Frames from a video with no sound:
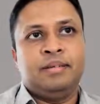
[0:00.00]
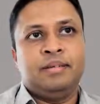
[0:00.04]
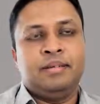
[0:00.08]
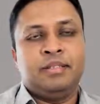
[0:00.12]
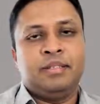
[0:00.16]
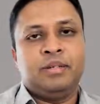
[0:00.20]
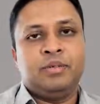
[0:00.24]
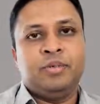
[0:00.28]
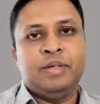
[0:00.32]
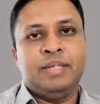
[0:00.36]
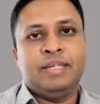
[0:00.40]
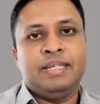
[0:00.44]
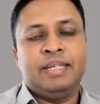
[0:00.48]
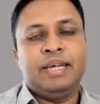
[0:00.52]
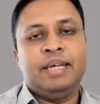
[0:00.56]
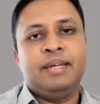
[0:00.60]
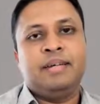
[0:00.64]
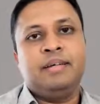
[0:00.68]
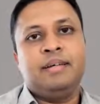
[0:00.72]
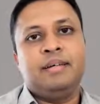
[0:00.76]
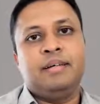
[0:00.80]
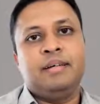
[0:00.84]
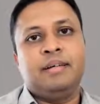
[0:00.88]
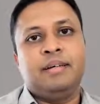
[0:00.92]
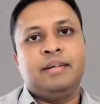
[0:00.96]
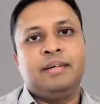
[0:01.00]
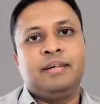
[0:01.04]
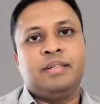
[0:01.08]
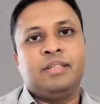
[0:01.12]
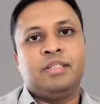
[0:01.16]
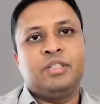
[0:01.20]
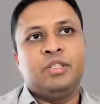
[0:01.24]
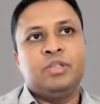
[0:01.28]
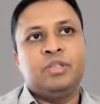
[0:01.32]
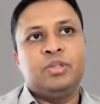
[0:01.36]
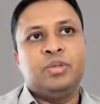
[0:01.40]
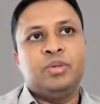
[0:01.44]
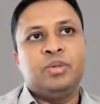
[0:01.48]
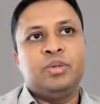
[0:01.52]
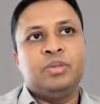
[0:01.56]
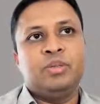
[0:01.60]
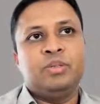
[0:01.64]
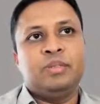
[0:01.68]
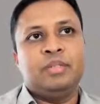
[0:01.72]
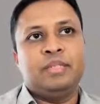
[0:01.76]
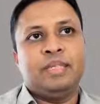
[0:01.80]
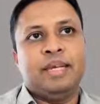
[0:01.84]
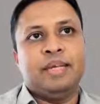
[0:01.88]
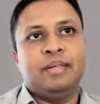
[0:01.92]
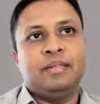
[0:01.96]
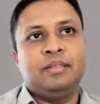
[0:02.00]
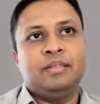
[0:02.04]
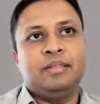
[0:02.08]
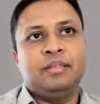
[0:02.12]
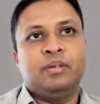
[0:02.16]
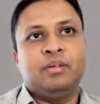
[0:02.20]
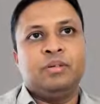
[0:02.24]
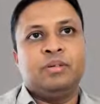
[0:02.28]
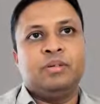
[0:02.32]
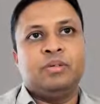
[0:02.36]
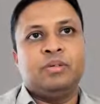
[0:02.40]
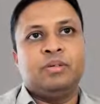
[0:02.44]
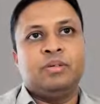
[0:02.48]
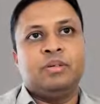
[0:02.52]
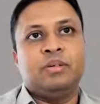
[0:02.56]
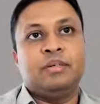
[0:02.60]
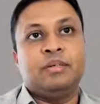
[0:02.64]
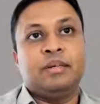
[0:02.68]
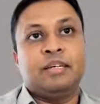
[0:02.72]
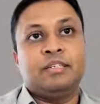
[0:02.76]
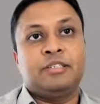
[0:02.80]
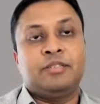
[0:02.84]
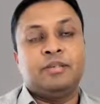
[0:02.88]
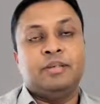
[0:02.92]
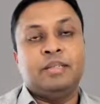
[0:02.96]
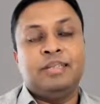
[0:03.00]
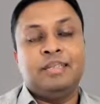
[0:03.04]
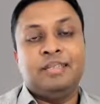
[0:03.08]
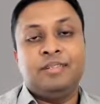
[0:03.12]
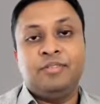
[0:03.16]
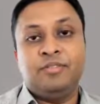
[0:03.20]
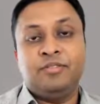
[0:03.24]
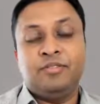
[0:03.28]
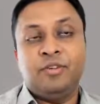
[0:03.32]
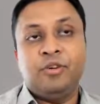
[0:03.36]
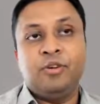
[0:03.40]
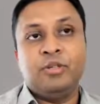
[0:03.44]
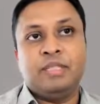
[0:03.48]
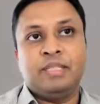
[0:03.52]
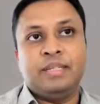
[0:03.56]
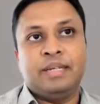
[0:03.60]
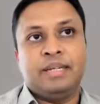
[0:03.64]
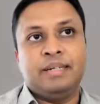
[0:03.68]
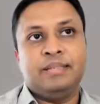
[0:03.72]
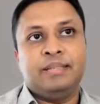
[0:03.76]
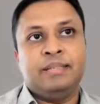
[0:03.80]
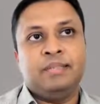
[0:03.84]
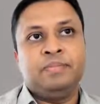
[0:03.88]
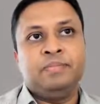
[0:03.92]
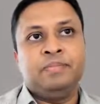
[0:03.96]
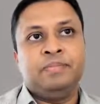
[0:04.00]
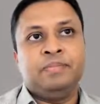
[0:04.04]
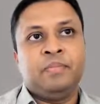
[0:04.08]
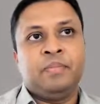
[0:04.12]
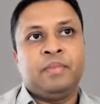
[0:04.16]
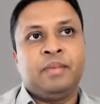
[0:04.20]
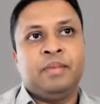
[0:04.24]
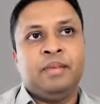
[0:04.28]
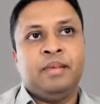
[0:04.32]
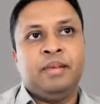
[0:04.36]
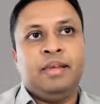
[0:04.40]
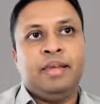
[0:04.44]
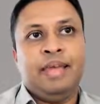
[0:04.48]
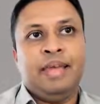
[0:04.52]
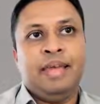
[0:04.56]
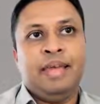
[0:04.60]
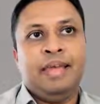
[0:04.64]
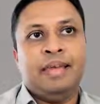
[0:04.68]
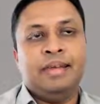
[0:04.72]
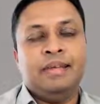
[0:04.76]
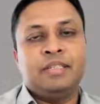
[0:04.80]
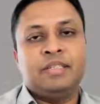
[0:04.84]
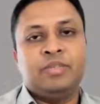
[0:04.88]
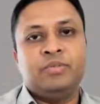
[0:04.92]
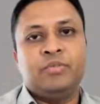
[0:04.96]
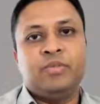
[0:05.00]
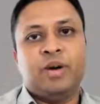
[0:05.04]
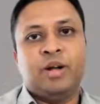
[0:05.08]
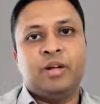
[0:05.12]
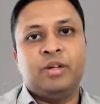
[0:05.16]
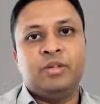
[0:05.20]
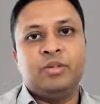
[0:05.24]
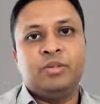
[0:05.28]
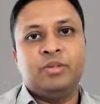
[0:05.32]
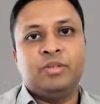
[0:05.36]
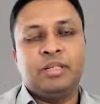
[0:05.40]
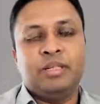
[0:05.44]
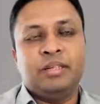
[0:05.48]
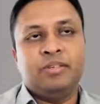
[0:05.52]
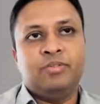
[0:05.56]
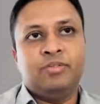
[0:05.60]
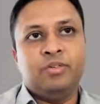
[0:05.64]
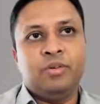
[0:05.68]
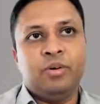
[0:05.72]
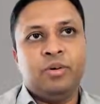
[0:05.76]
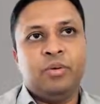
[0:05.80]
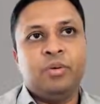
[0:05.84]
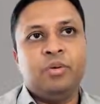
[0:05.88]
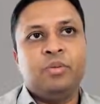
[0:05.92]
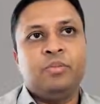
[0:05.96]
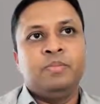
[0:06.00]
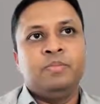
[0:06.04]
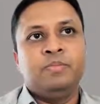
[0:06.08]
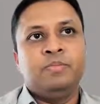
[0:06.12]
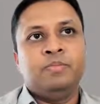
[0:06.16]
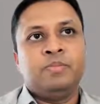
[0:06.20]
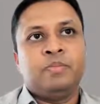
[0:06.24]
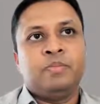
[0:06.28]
So we take two sets, or actually four sets. A is 1, 2, 3, 4.